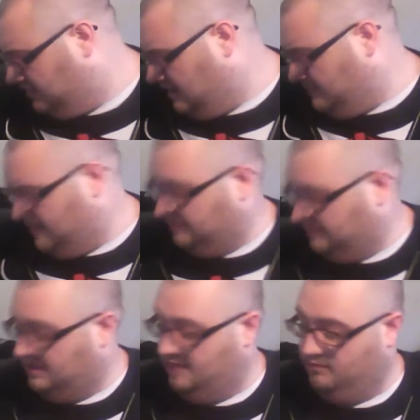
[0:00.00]
thing about
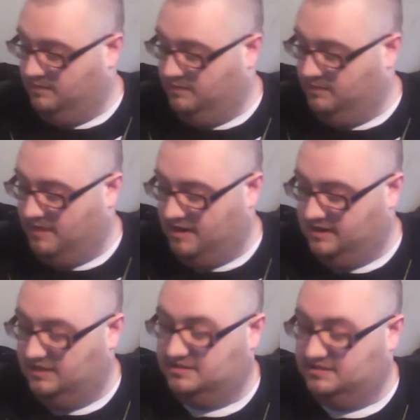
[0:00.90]
the Game Boy
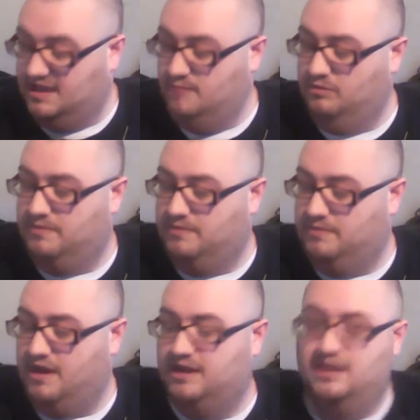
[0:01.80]
Pocket is the Game Boy
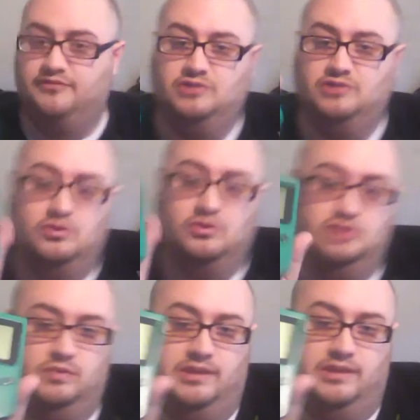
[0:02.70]
Pocket never told
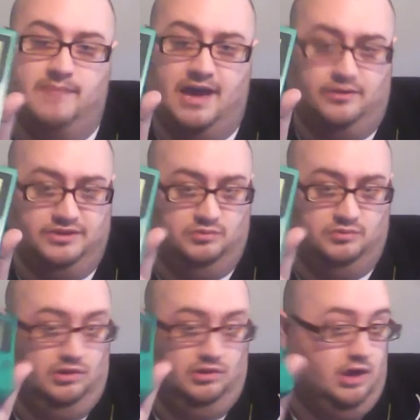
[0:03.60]
you when the batteries
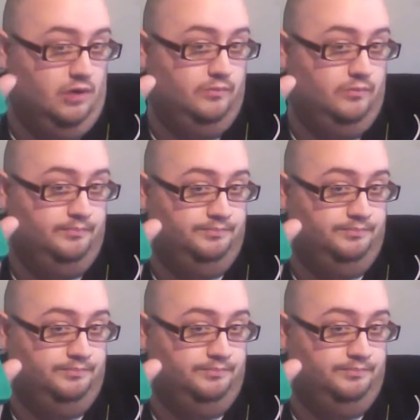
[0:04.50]
were low.